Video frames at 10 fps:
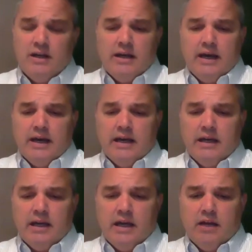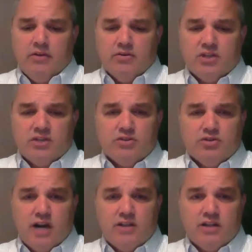And those things are
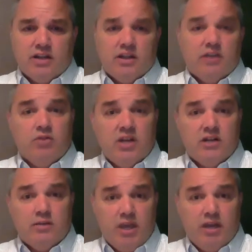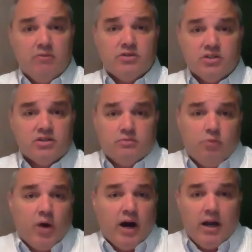tragic and they don't need to be, which is
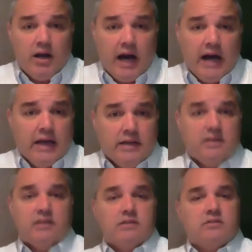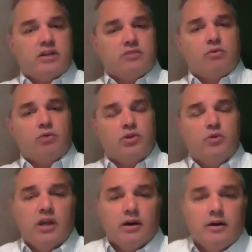why I exist. So that's what we're doing
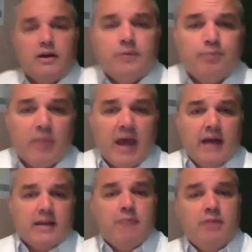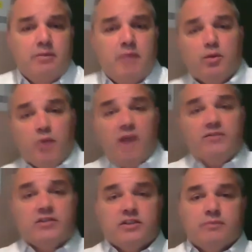here at Cabinet Maker Profit
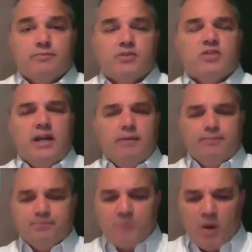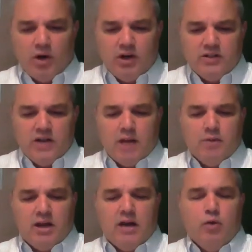System. So today, we're going to talk
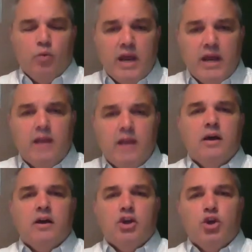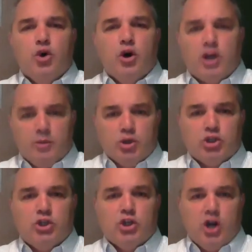about how to win your
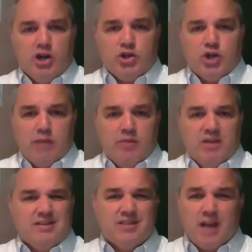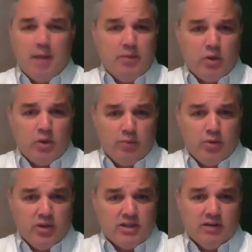commercial contract bids. It's a couple of quick
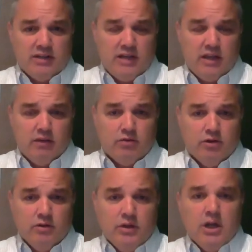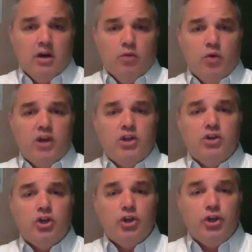points I want to take you through. What
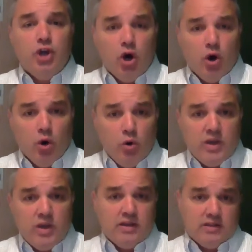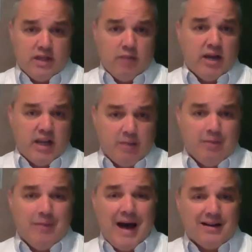you'll know is that by coming
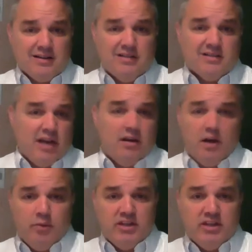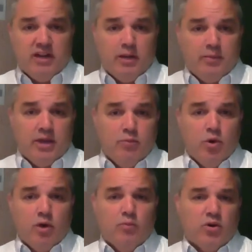back to the site, I'll be developing it
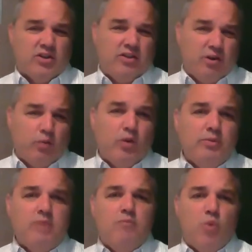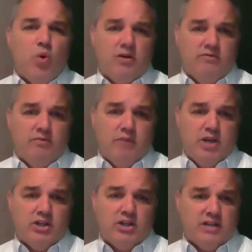more and more. So there will be more
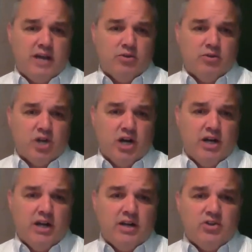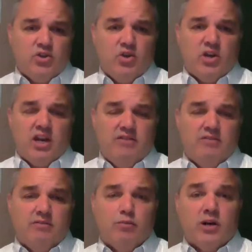information as time goes on, so you can have
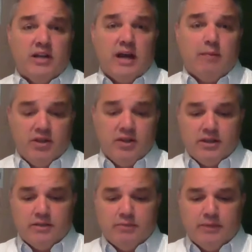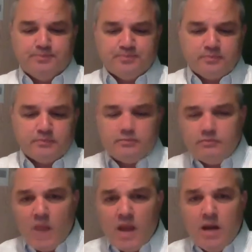even more depth on this. But
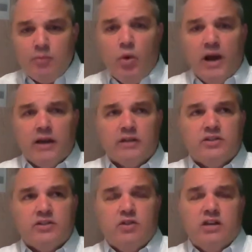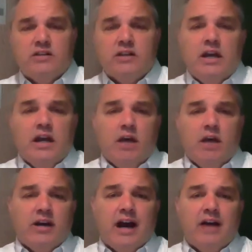number one, let's do this. I
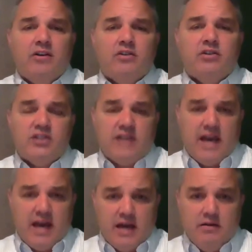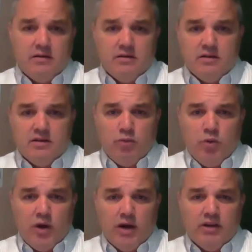want you to understand, this is
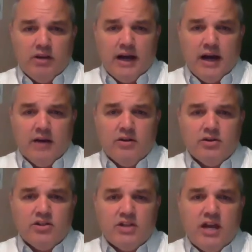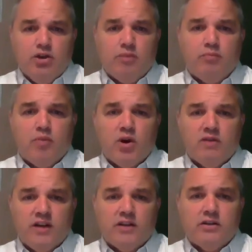one, I want you to understand your
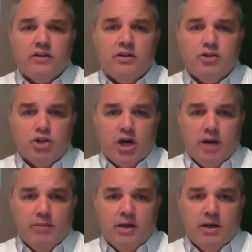perfect job.